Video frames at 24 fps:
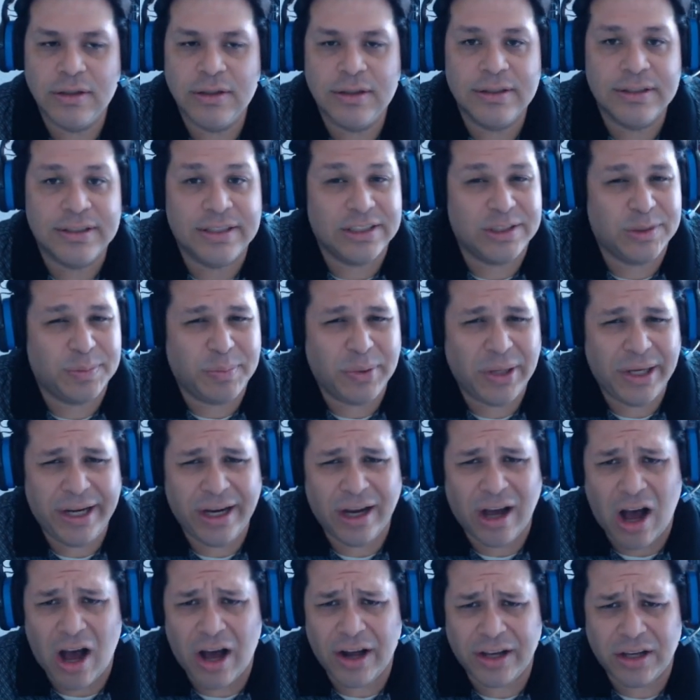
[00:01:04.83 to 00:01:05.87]
Display
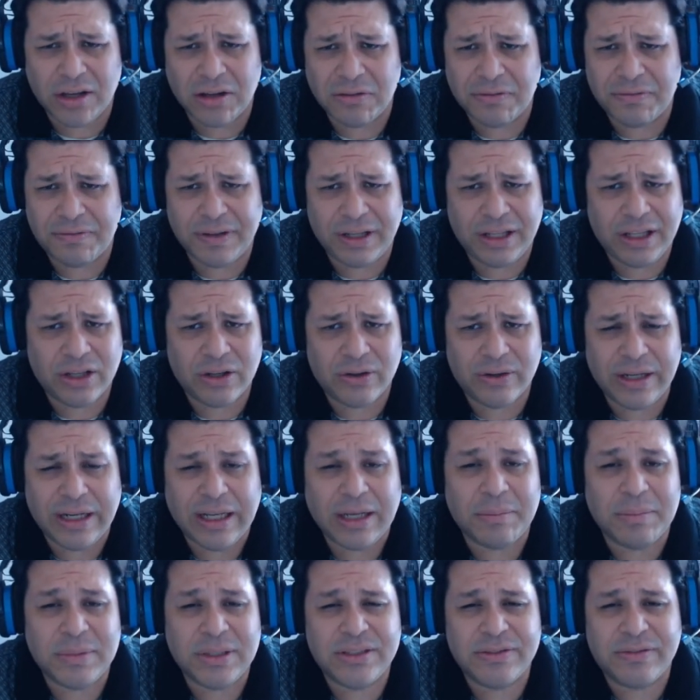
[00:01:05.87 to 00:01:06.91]
audio, video, and
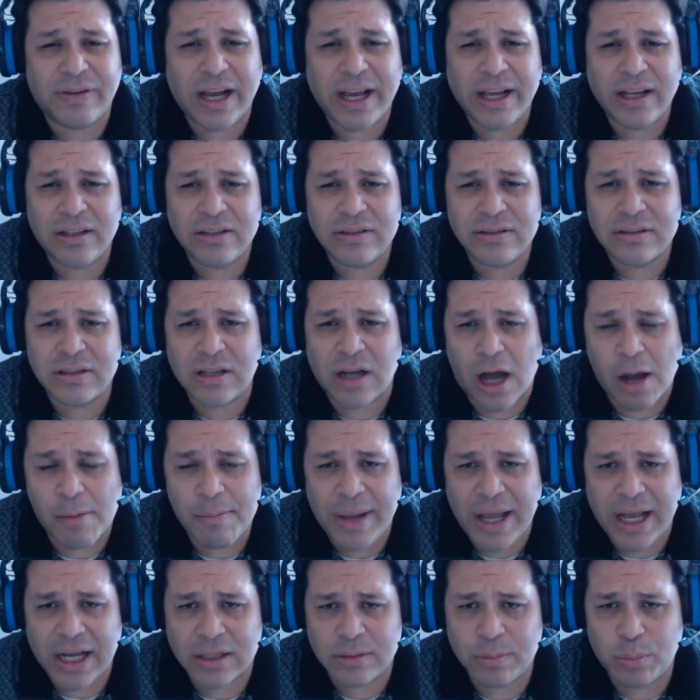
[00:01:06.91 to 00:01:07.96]
image files.
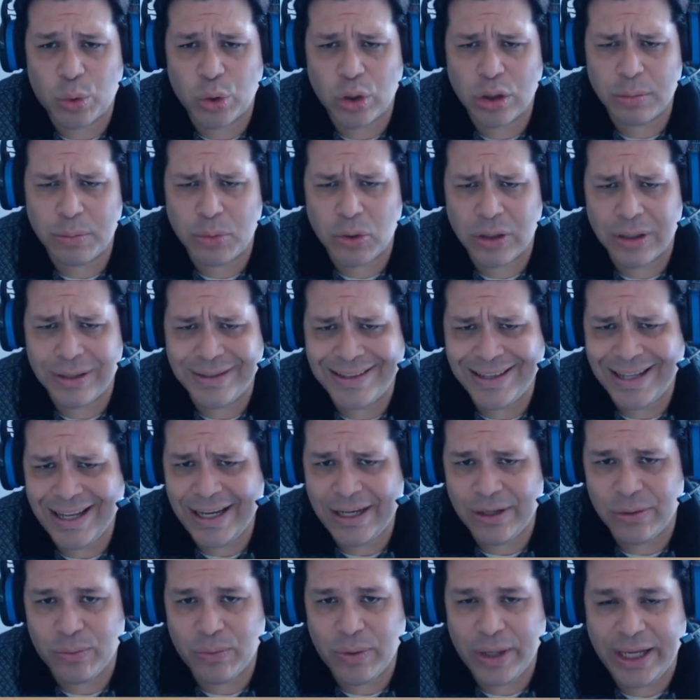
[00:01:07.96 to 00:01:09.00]
Compact, portable, and
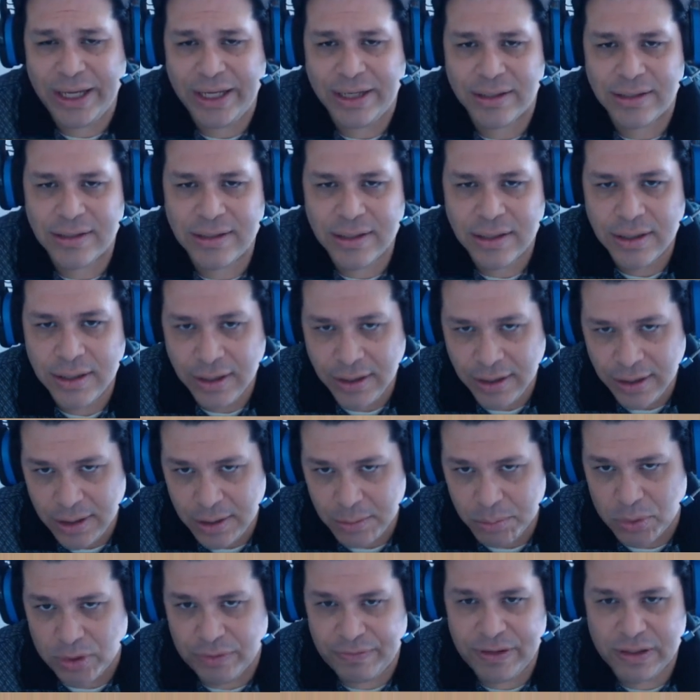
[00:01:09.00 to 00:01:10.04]
lightweight.
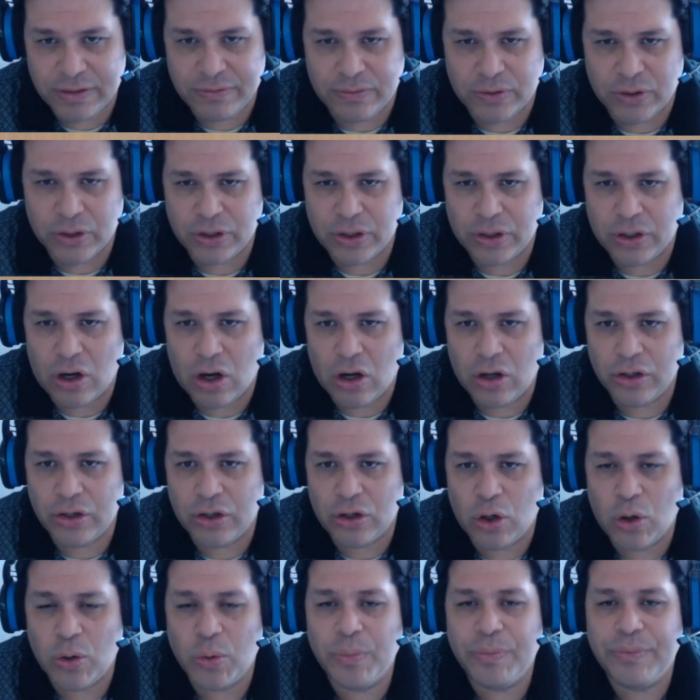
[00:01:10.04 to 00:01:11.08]
Perfect for all your
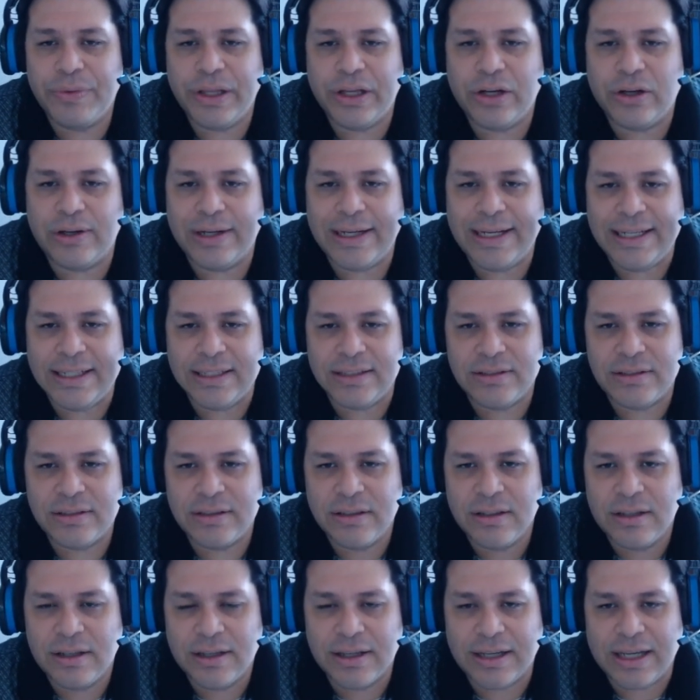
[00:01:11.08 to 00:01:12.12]
home theater needs.
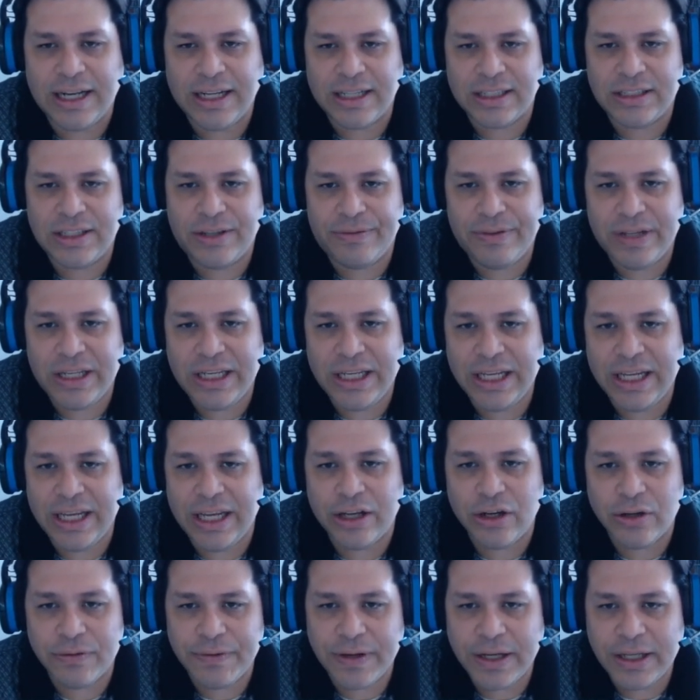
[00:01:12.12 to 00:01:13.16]
Connectivity
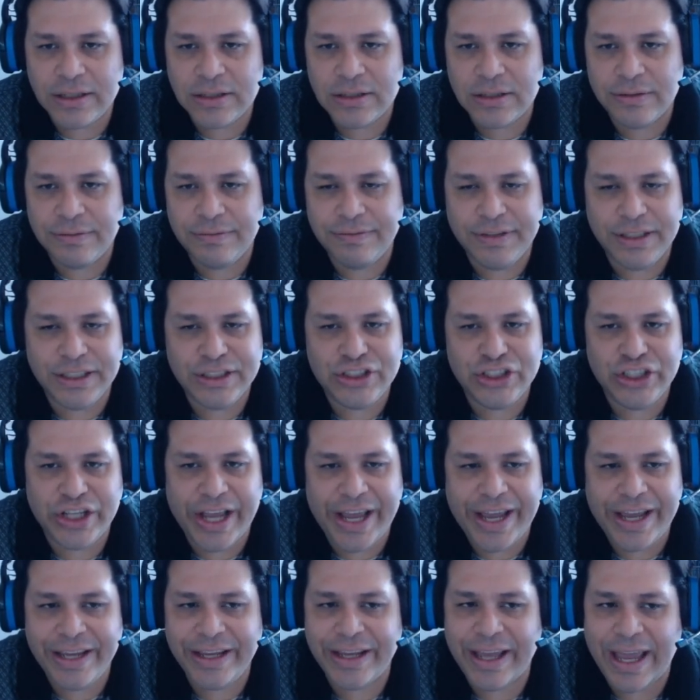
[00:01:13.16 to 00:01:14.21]
interface,
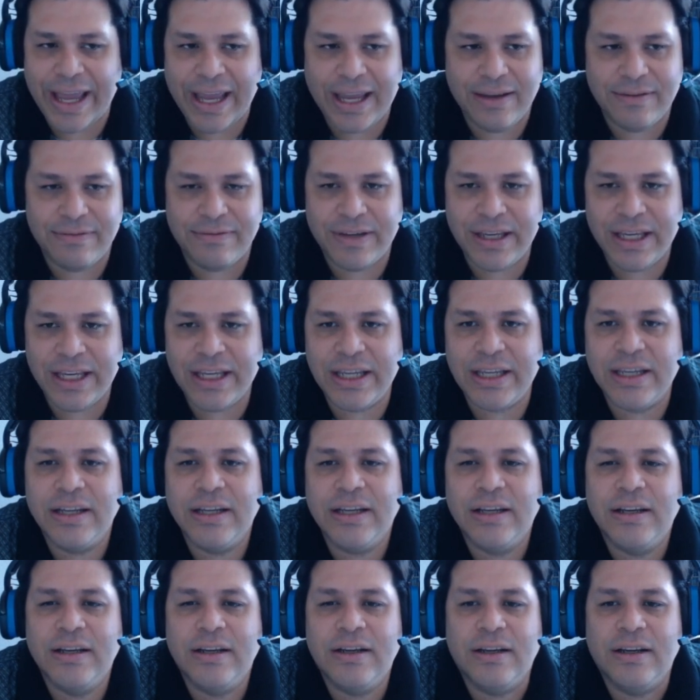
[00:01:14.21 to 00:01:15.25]
VGA, AV,
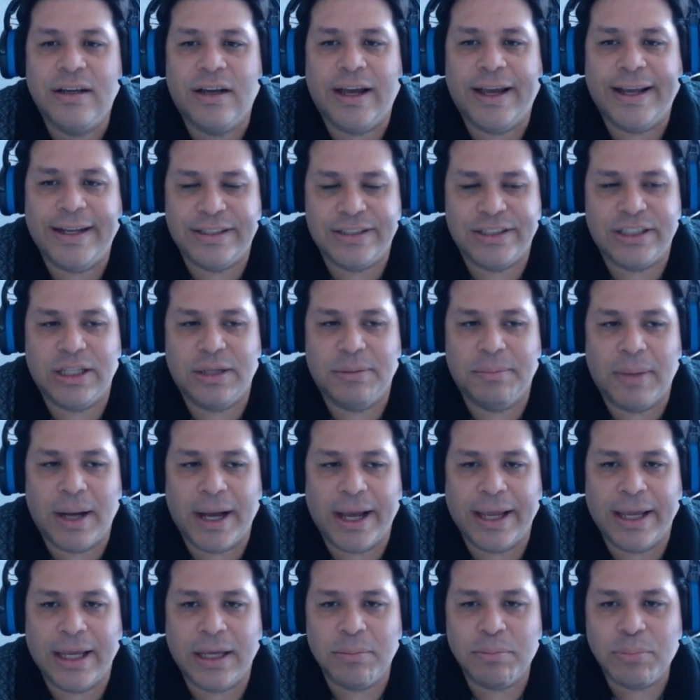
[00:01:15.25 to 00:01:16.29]

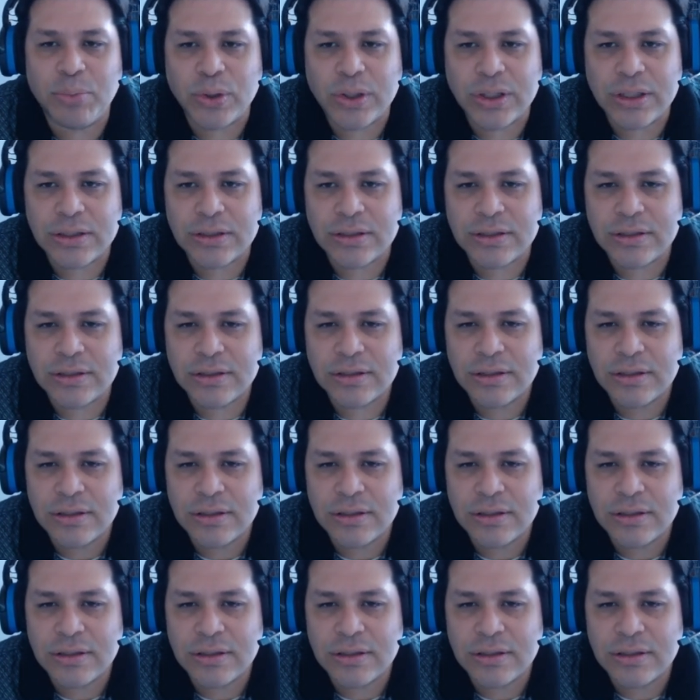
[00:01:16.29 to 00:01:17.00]
HDMI inputs.